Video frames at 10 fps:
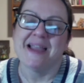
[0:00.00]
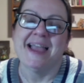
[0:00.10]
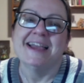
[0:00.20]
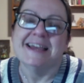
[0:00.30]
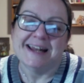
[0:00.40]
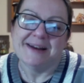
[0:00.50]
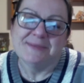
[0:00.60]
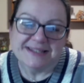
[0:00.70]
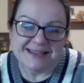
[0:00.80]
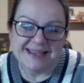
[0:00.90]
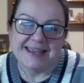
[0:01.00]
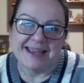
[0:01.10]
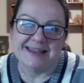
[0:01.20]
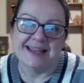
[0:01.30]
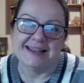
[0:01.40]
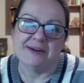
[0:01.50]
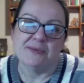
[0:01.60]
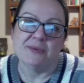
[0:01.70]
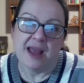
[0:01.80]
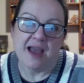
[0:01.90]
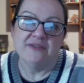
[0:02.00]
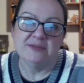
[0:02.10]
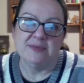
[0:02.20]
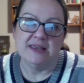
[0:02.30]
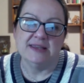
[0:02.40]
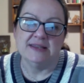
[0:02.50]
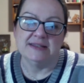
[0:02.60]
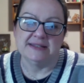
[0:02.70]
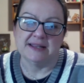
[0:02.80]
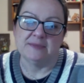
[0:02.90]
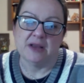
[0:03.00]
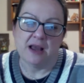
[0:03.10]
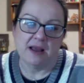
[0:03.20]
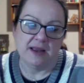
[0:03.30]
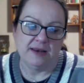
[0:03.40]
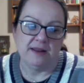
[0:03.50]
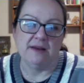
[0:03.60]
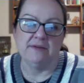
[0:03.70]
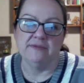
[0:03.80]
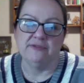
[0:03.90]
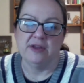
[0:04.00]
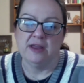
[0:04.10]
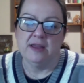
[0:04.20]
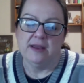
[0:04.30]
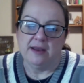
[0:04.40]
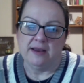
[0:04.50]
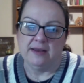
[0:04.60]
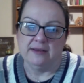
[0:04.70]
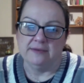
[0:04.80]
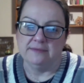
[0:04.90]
And I was thinking that there would have to be some kind of, I